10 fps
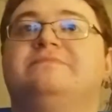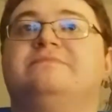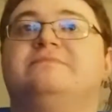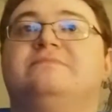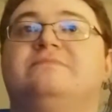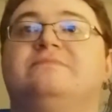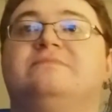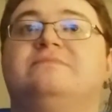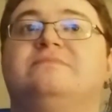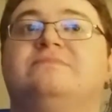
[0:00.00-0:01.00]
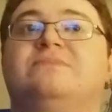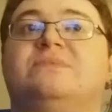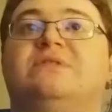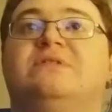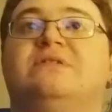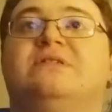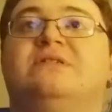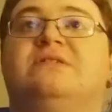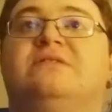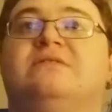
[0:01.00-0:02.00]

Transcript: Nothing is said.